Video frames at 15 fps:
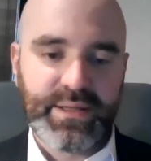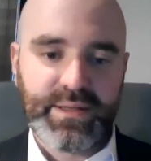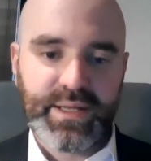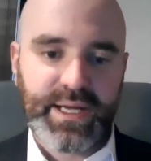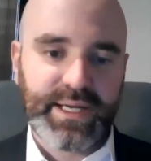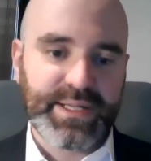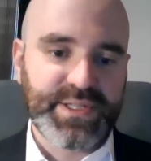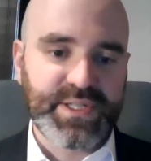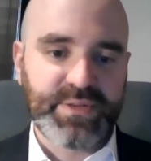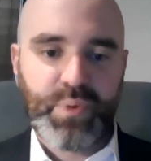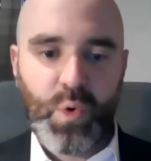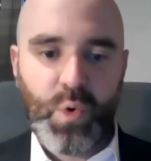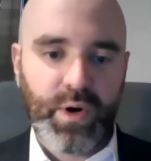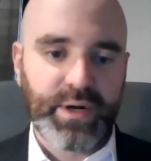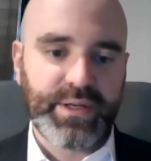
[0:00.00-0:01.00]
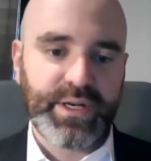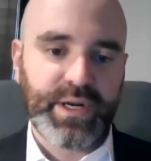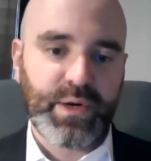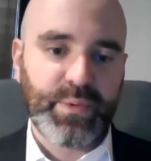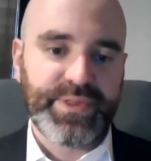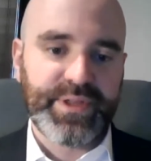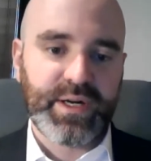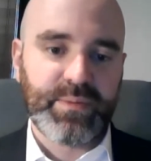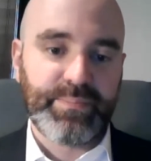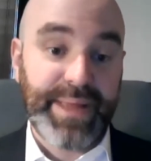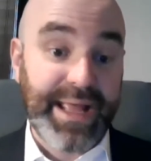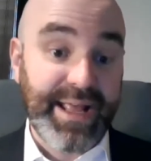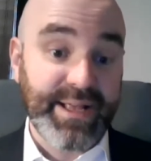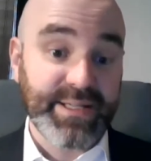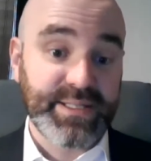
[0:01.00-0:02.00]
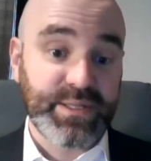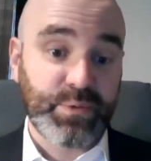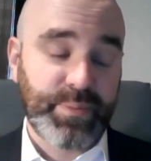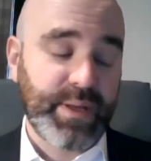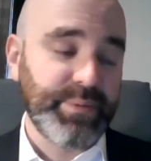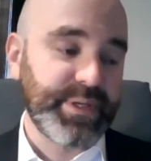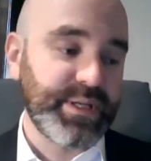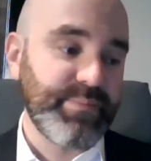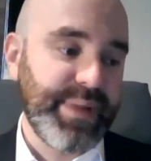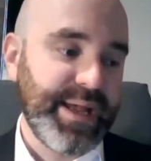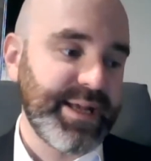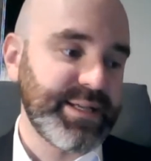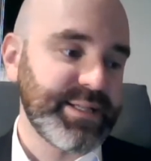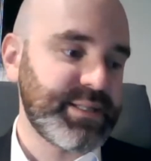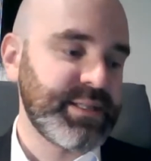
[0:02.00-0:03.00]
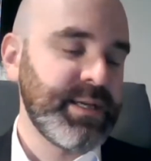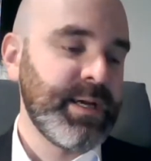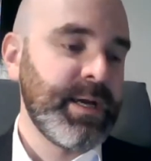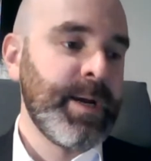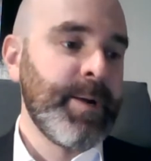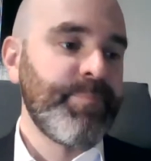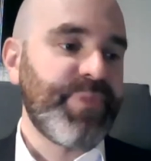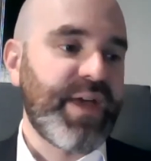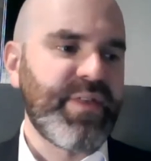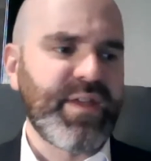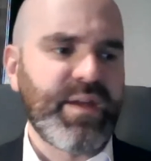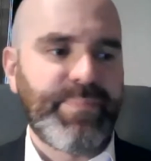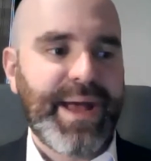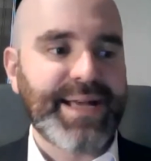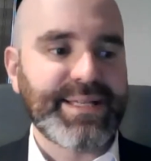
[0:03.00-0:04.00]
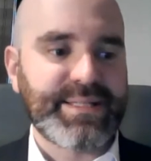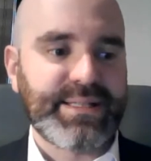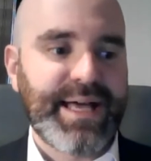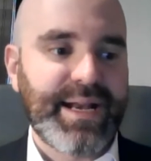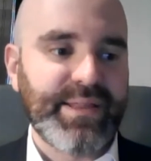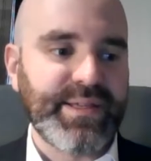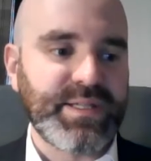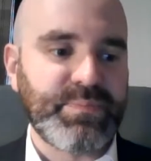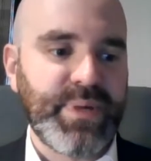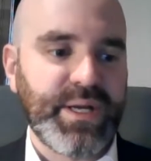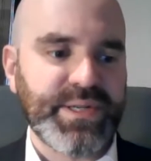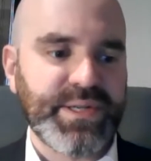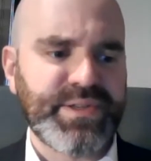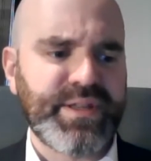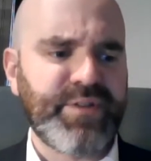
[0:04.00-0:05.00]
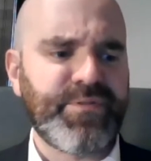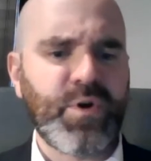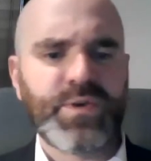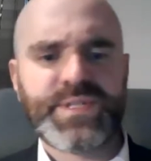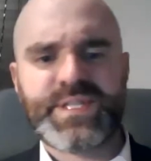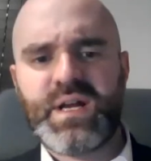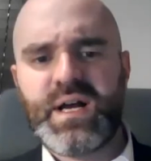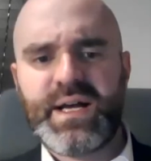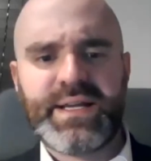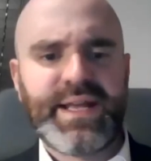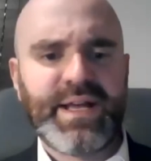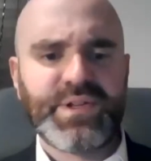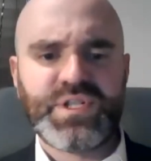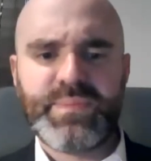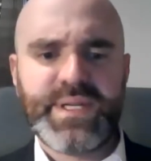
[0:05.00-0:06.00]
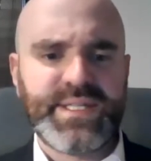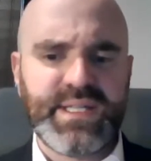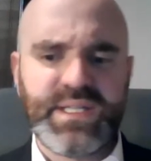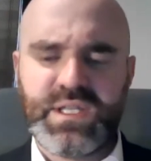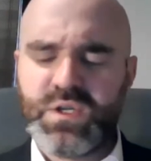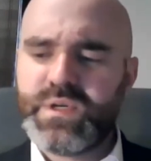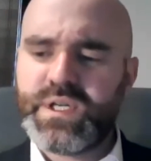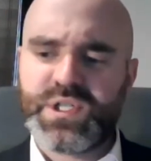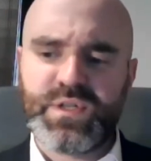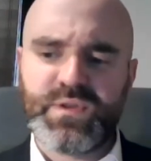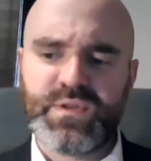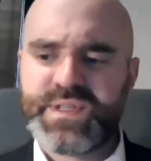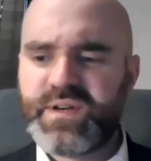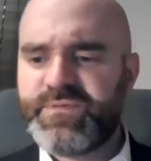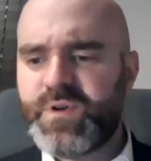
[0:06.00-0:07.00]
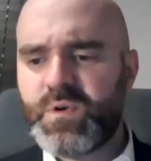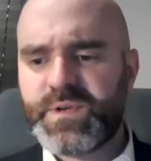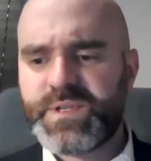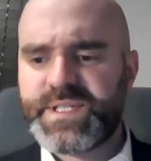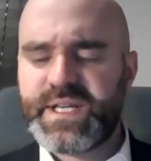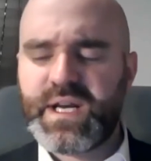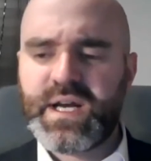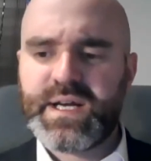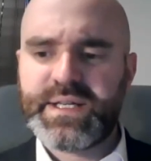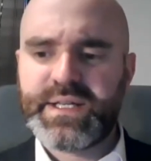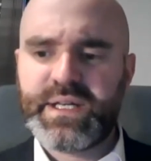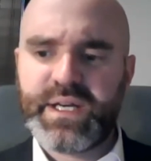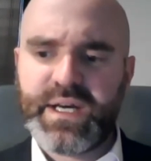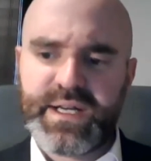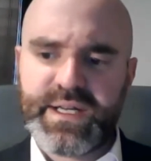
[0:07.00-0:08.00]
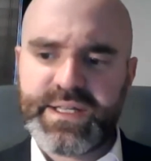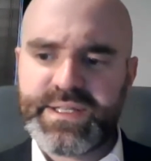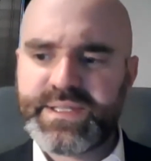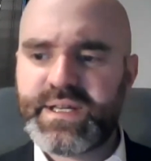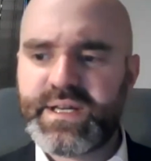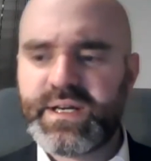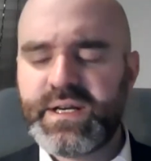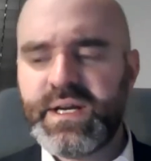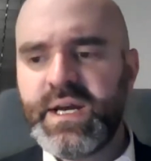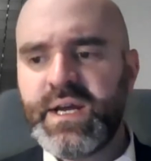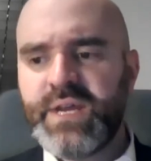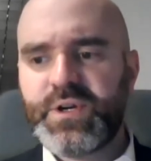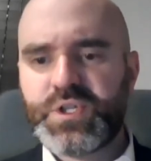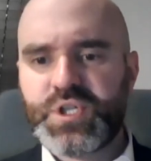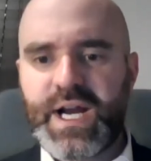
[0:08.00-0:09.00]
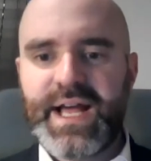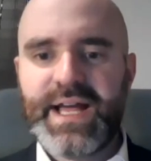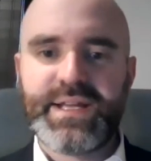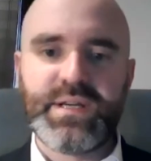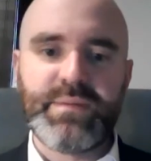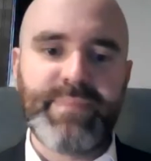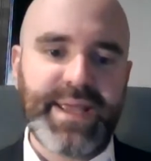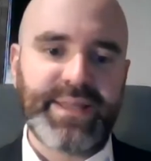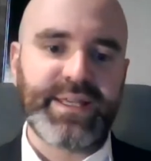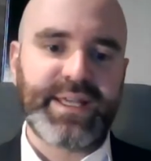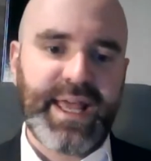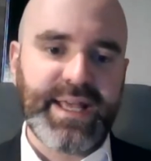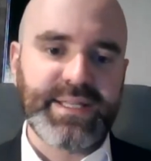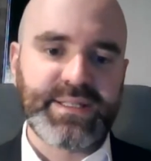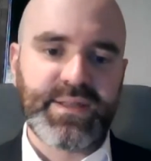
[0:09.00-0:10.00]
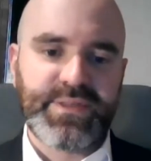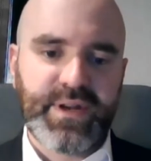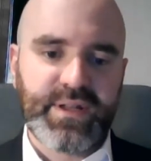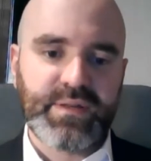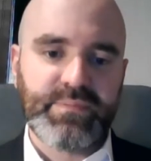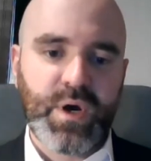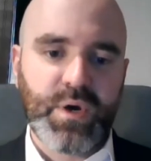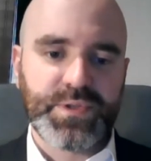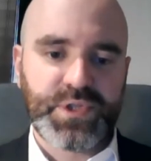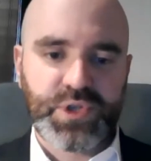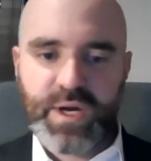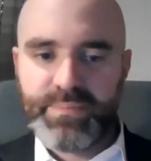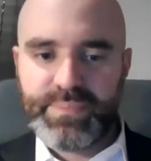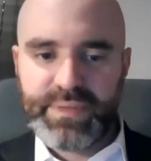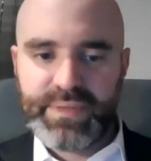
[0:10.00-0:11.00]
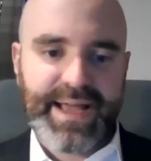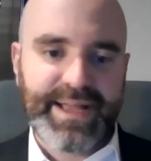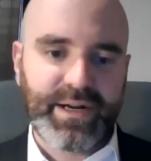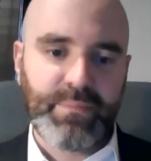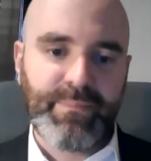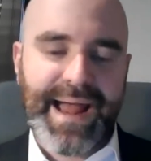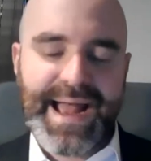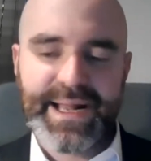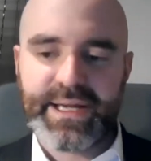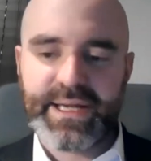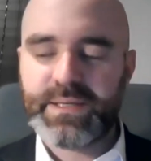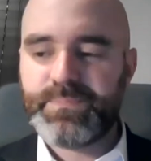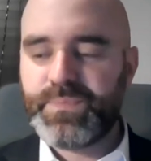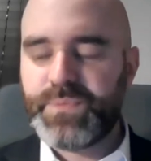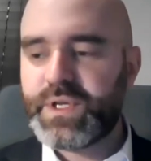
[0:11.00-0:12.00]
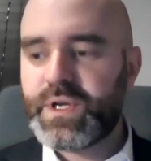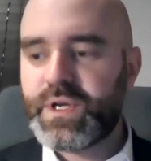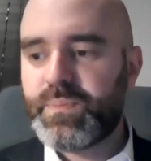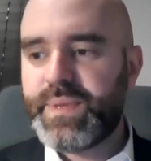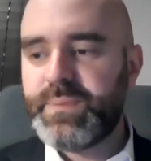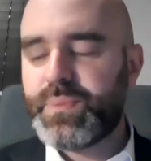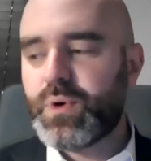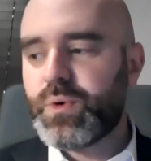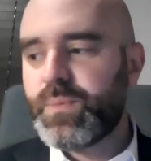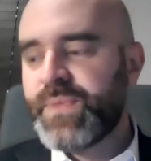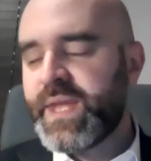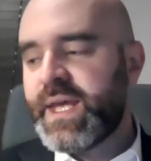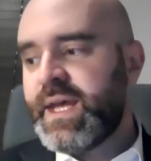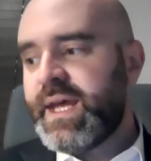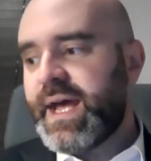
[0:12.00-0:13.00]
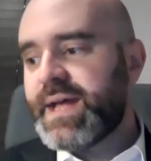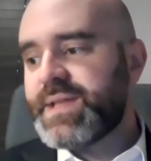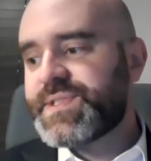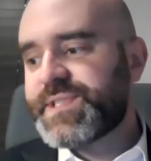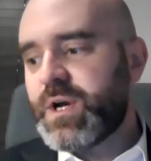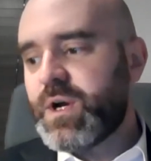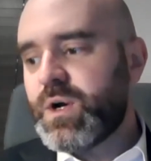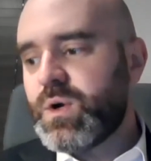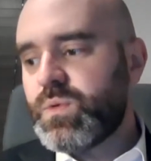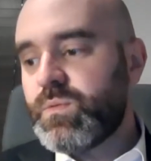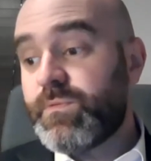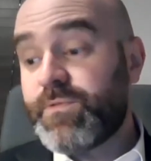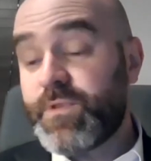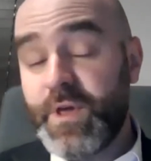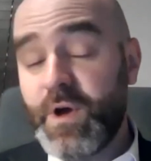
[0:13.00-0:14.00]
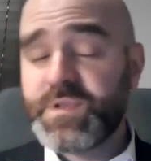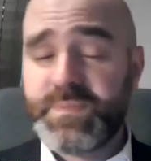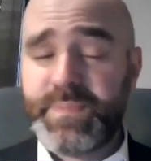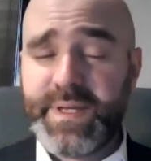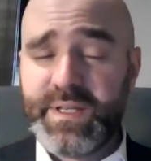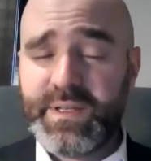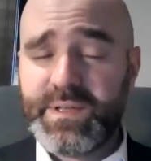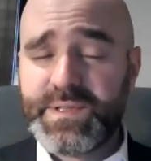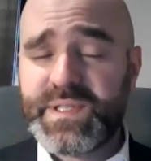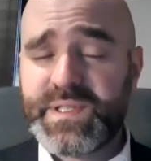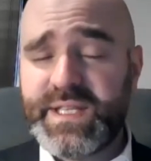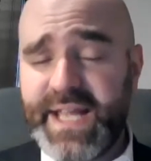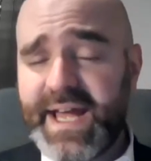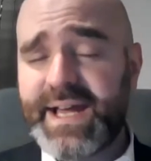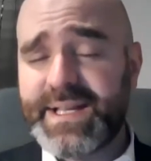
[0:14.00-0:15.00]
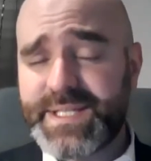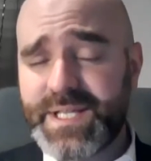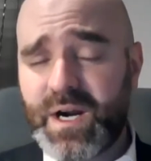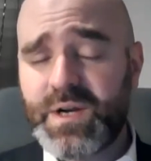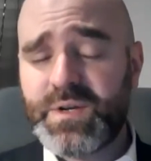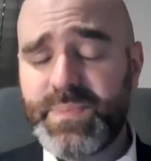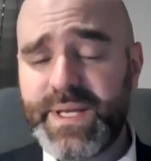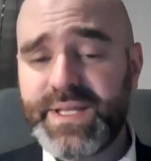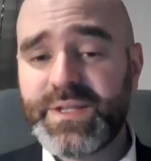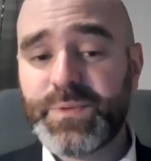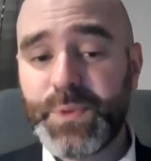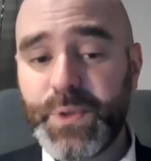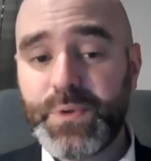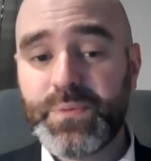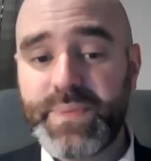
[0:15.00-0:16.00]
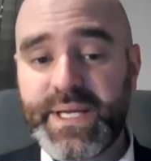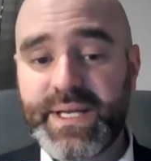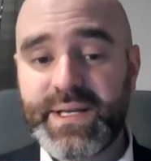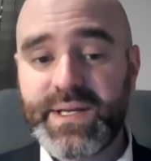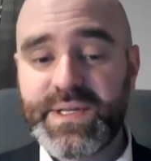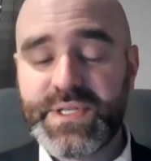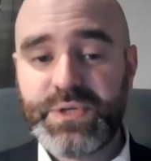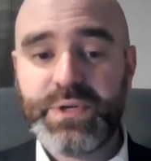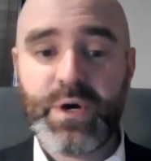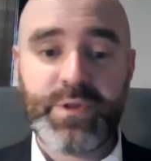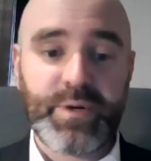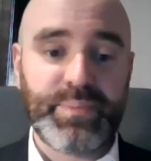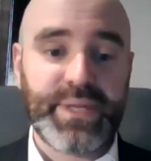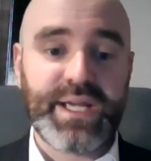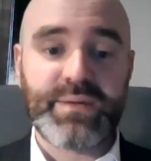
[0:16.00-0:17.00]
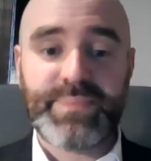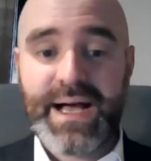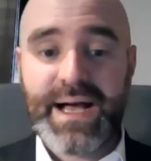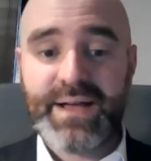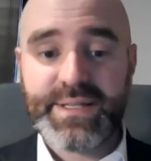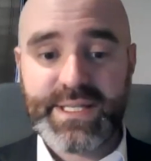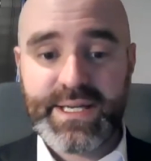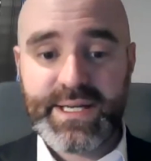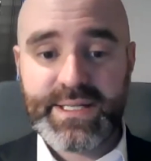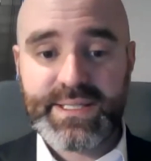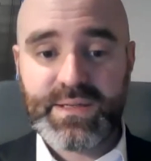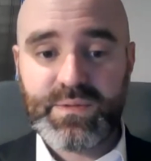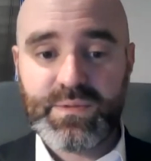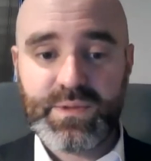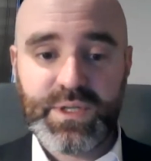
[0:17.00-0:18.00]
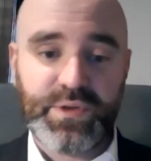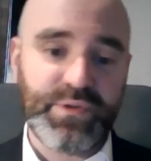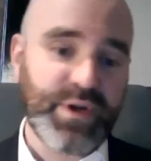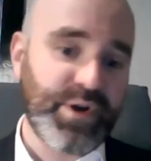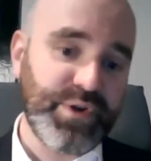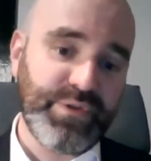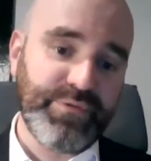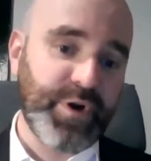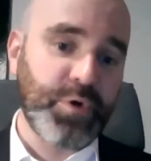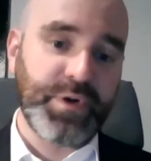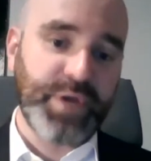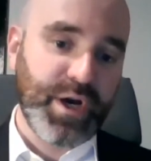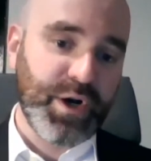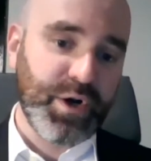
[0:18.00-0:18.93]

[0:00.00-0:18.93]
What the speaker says: support, with their base, the Republican base, and then they pass a lot of these bills. So they're focusing on LGBTQ issues, they're focusing on guns, they're trying to make the case that they're the most Trump-like or MAGA, people. And so for those bills, yeah, it's hard to be in the room because they're playing politics and you vote no